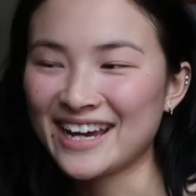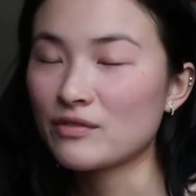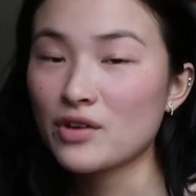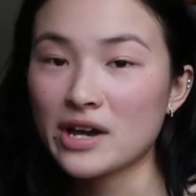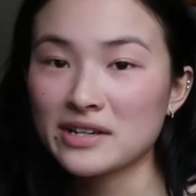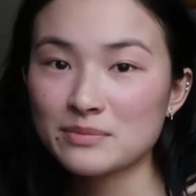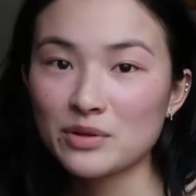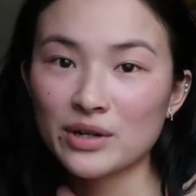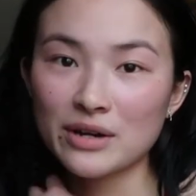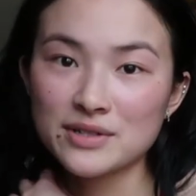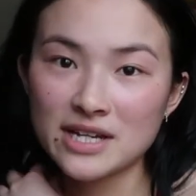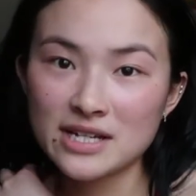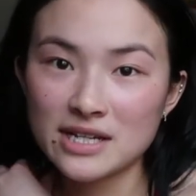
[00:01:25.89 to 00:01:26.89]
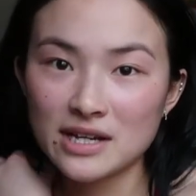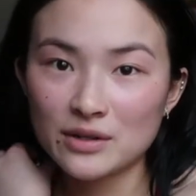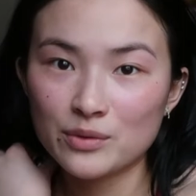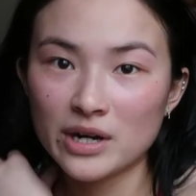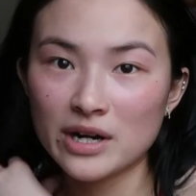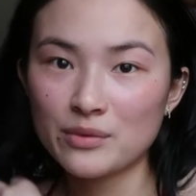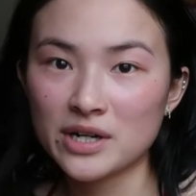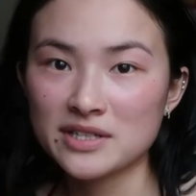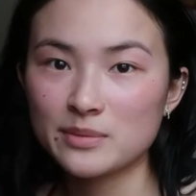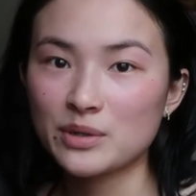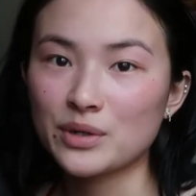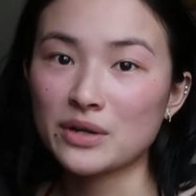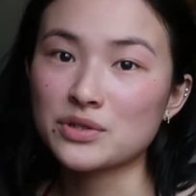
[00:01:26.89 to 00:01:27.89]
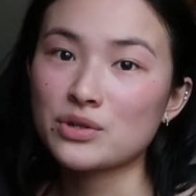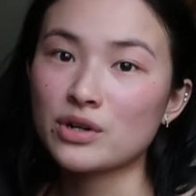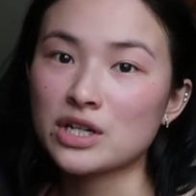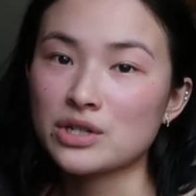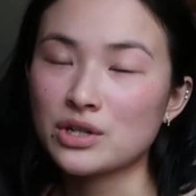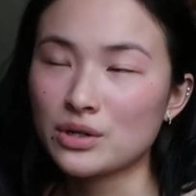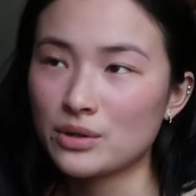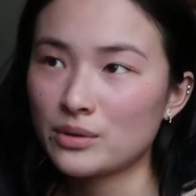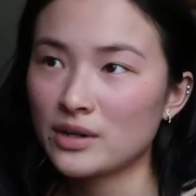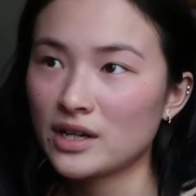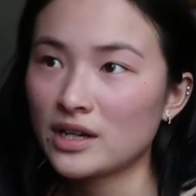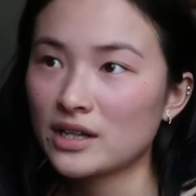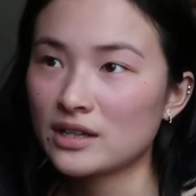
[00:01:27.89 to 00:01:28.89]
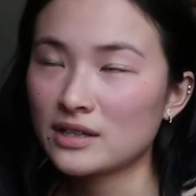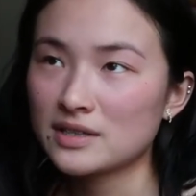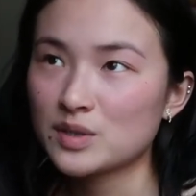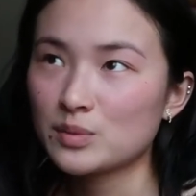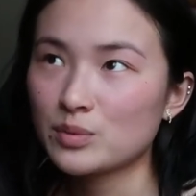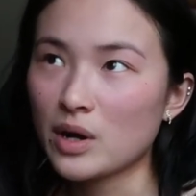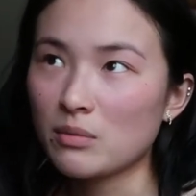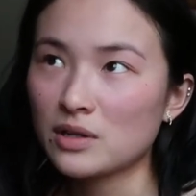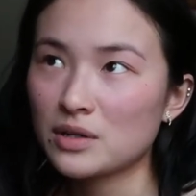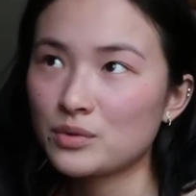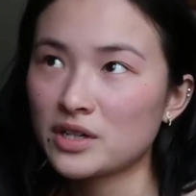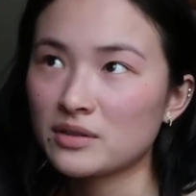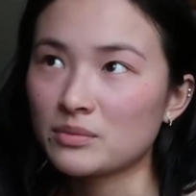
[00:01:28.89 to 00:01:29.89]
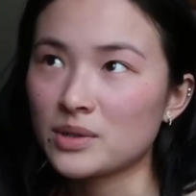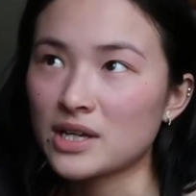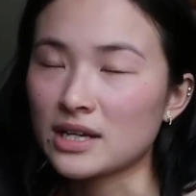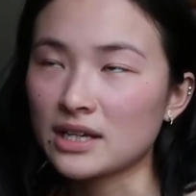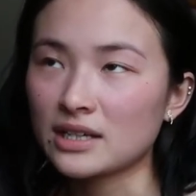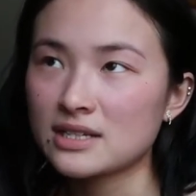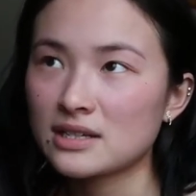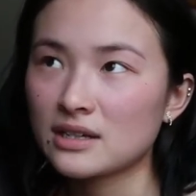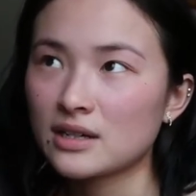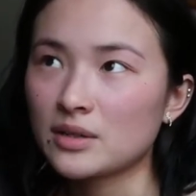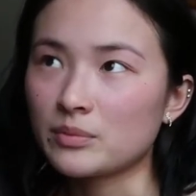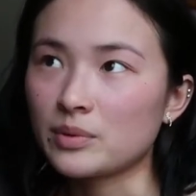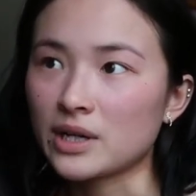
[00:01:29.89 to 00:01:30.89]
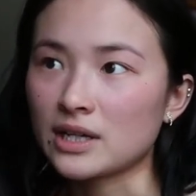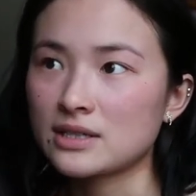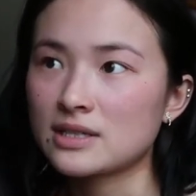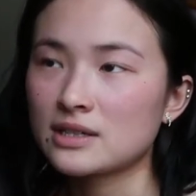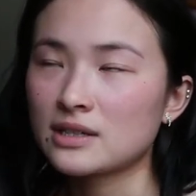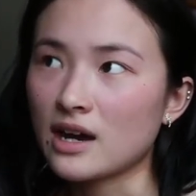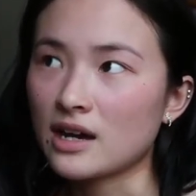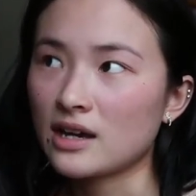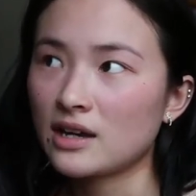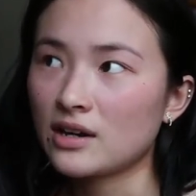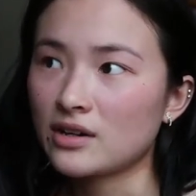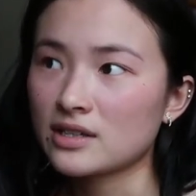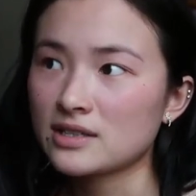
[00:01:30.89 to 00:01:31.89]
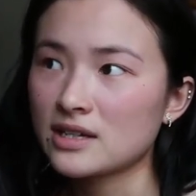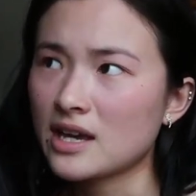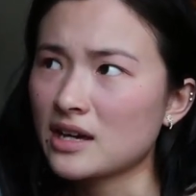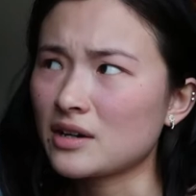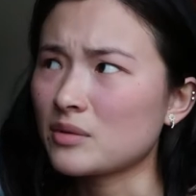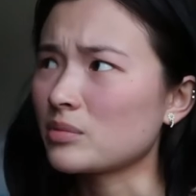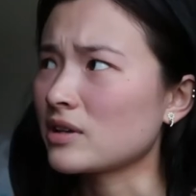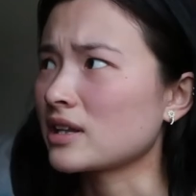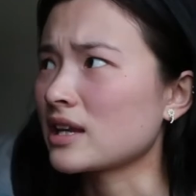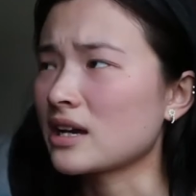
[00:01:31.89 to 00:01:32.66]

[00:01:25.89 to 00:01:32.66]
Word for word: If you asked me when I was 18 where I wanted to be when I was 22, this probably wouldn't be it, but I honestly can't complain.